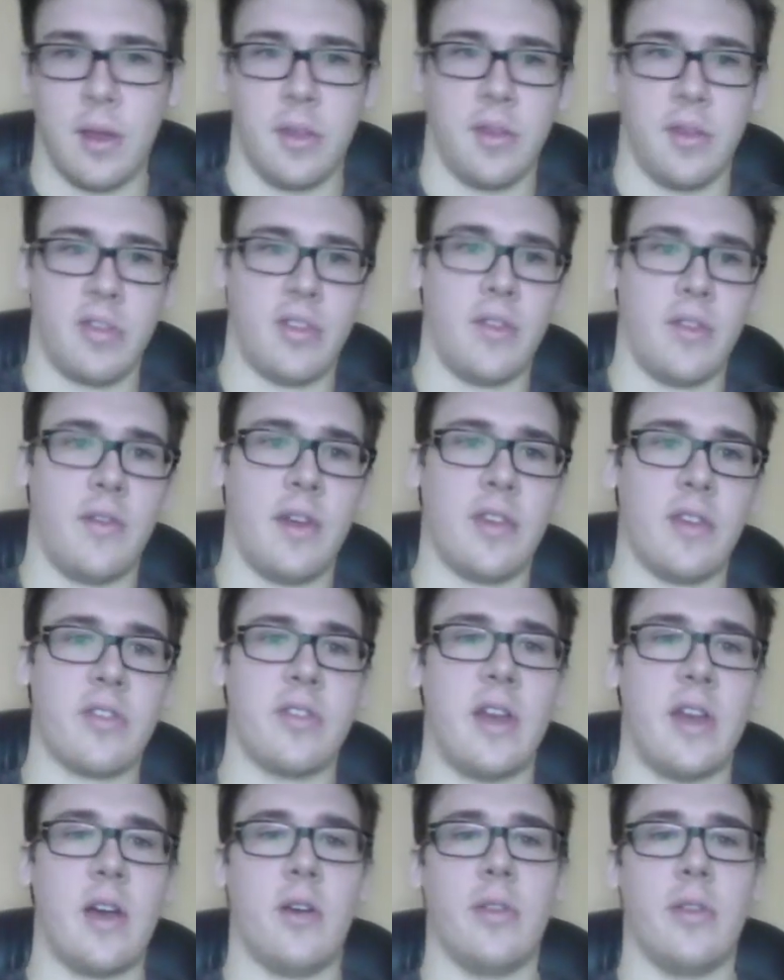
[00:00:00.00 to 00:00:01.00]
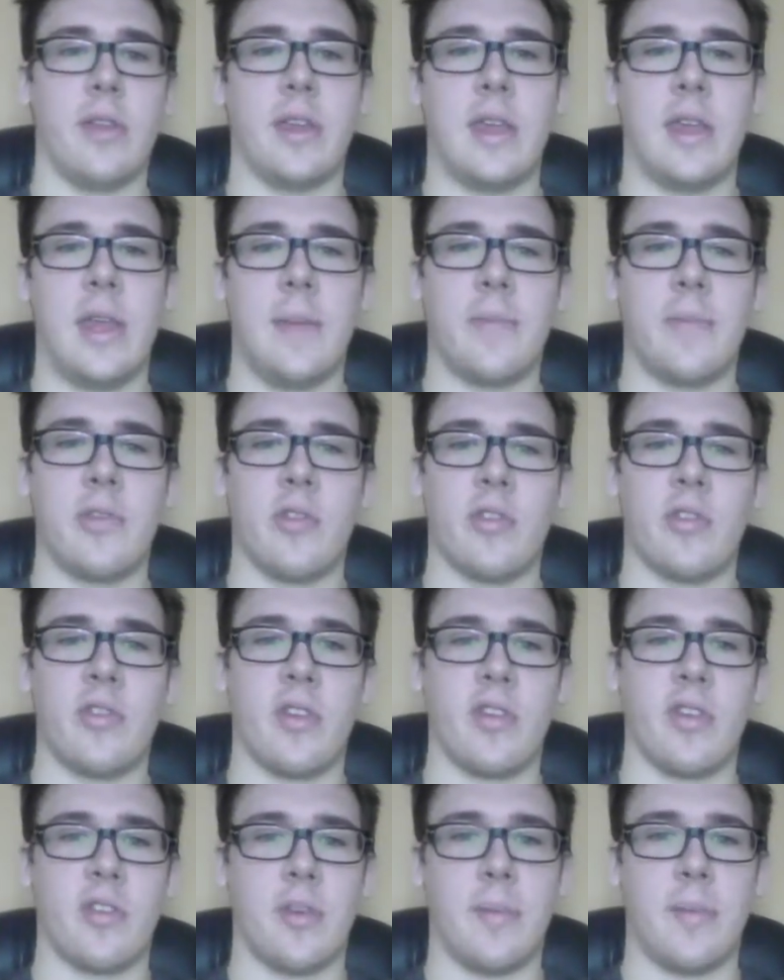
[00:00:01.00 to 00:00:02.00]
This device not only keeps your
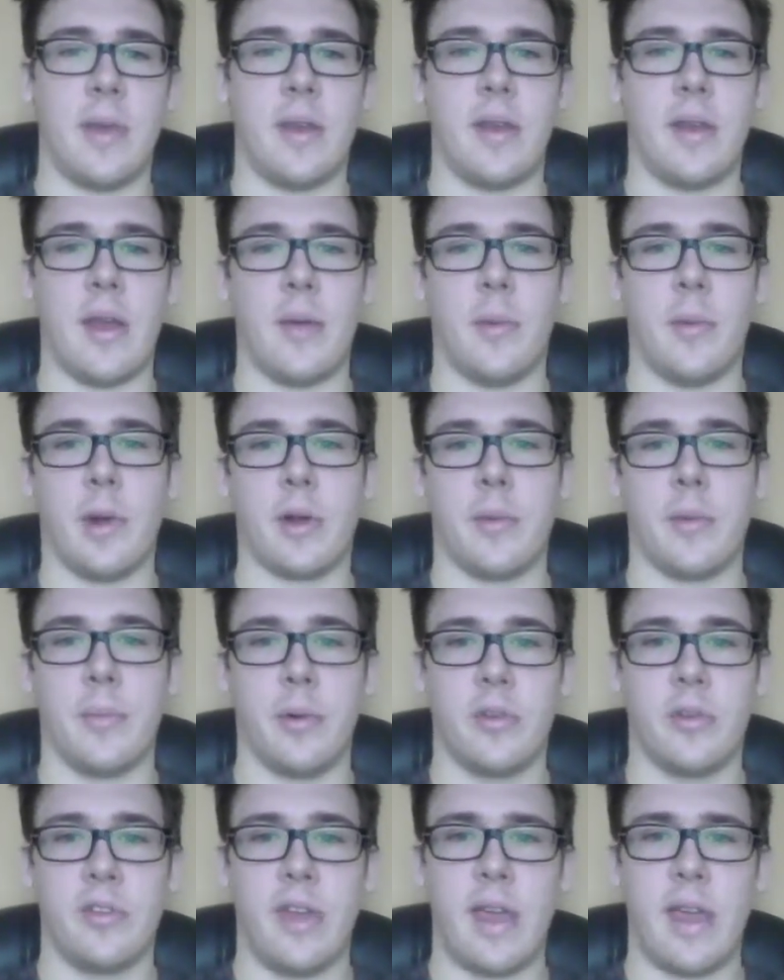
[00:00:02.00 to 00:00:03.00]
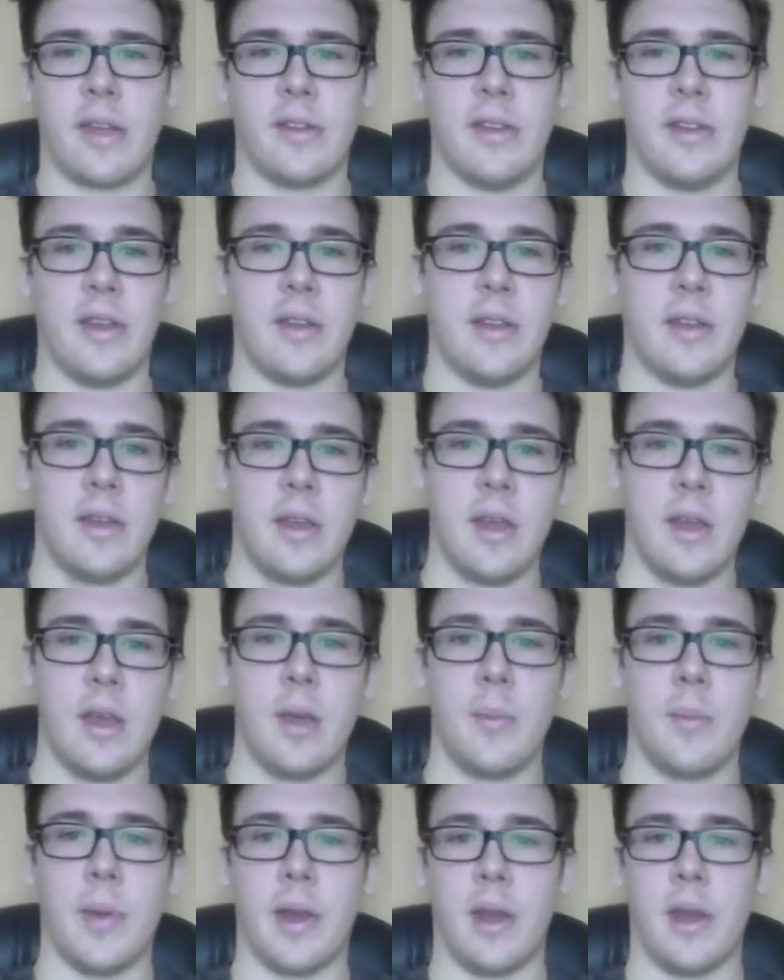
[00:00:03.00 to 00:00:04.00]
system and network protected,
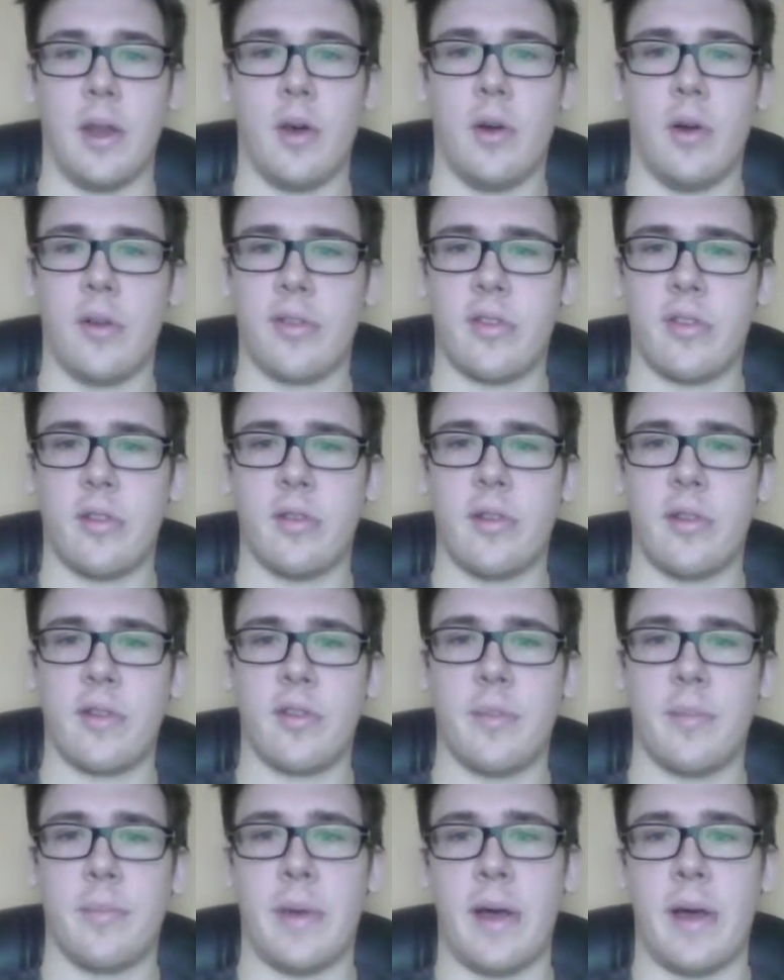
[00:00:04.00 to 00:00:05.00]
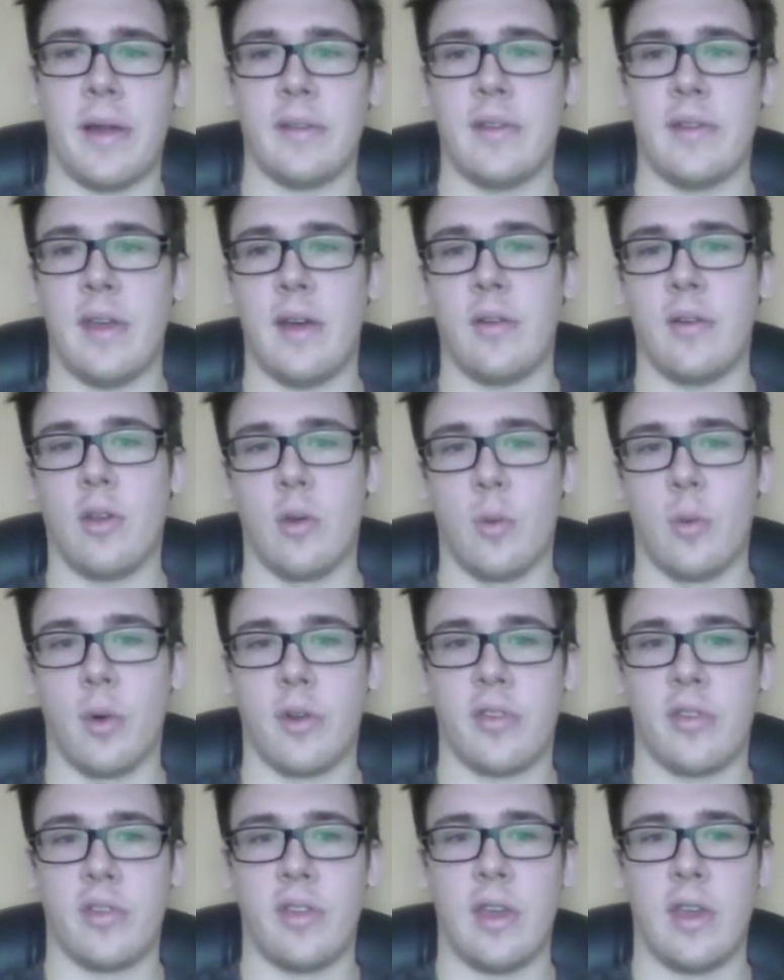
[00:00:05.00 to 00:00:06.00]
but it also doesn't bog down your
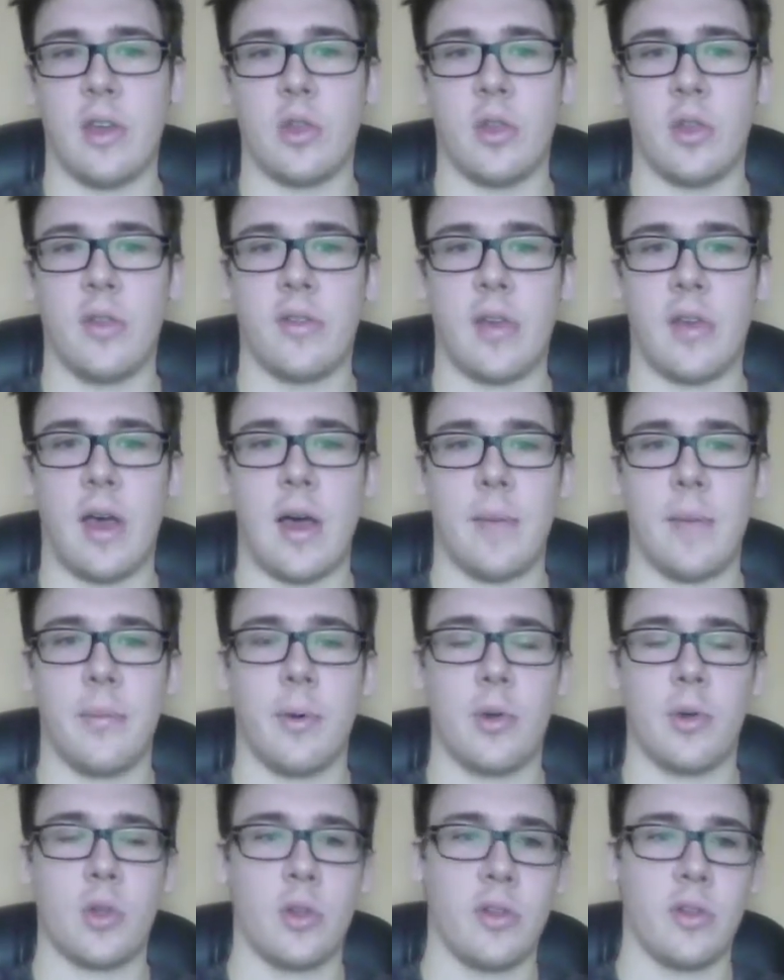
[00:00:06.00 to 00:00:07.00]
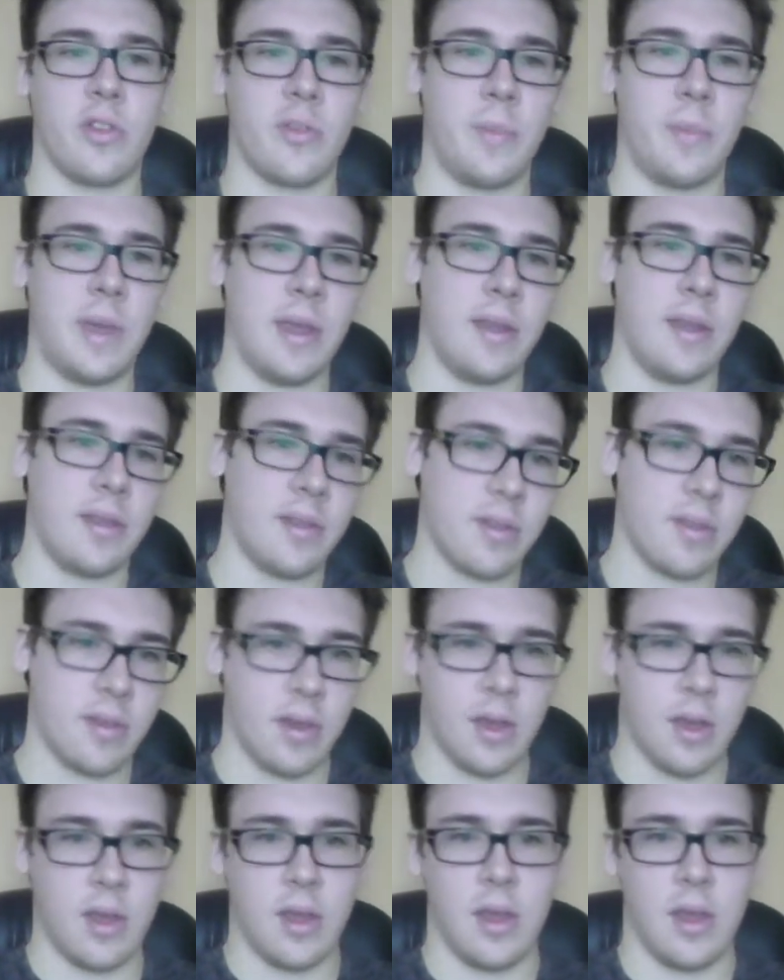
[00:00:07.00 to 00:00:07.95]
workstation's operational speeds.